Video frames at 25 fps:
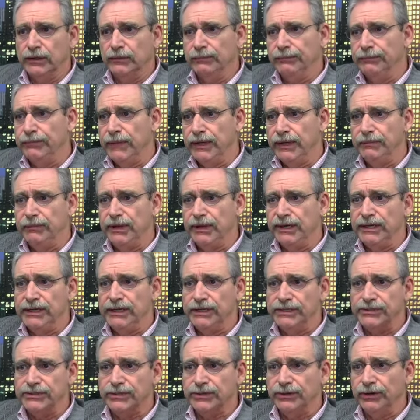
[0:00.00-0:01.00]
Many
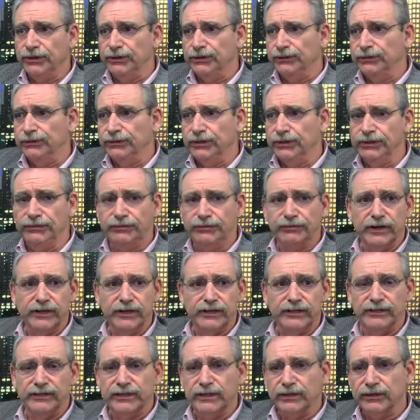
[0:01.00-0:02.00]
years ago,
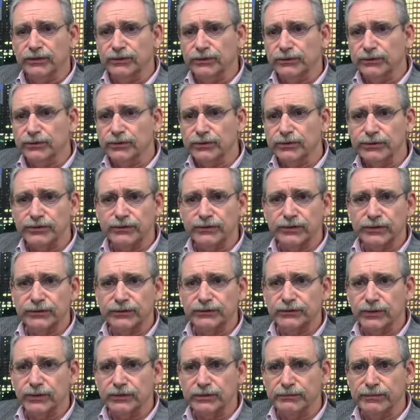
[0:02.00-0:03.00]
Franklin Delano
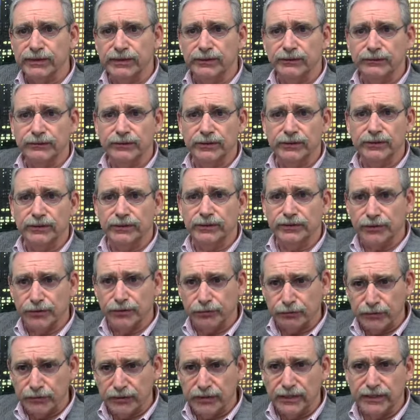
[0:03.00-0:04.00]
Roosevelt talked about the
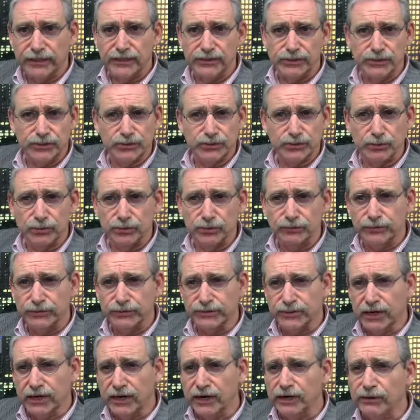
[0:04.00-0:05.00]
three-legged stool of
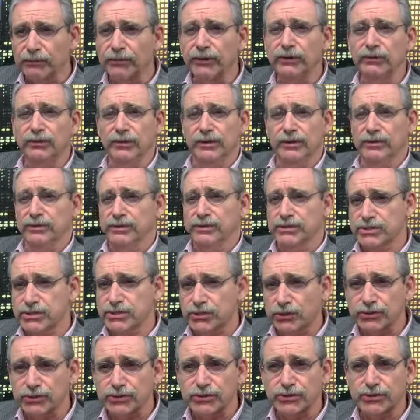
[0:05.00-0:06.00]
retirement, where there was
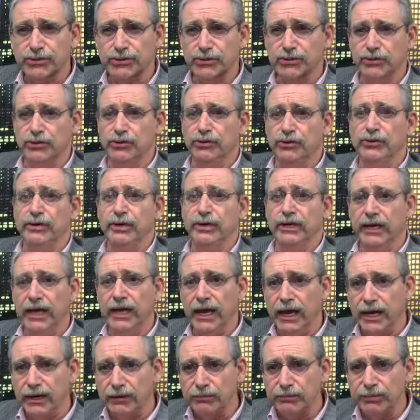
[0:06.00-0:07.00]
Social Security
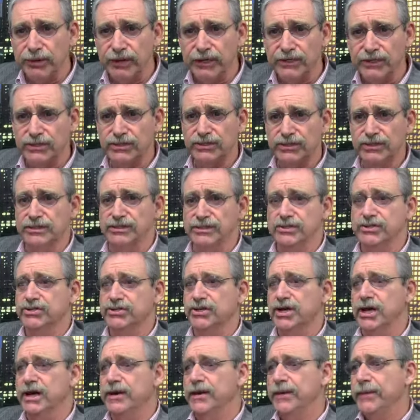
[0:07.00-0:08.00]
and pensions